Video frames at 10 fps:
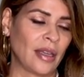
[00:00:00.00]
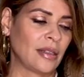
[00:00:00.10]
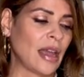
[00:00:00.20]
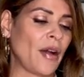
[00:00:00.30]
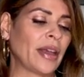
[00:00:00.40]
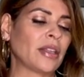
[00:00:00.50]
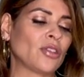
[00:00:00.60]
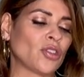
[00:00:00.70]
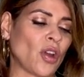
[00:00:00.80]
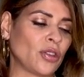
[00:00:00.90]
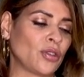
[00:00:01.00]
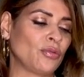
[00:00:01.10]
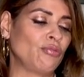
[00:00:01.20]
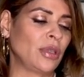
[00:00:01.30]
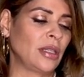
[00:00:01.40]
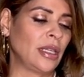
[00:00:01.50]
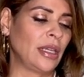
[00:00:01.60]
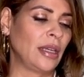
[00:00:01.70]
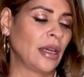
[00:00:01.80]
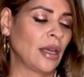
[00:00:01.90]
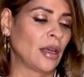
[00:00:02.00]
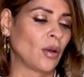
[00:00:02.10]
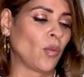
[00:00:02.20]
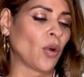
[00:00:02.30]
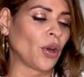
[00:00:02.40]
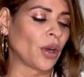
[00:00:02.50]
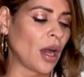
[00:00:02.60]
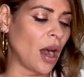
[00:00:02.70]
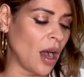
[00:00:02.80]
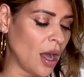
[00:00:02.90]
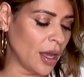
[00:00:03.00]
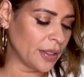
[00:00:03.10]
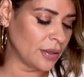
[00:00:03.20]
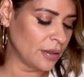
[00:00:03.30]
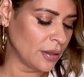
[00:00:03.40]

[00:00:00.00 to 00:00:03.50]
Now I can start to really work on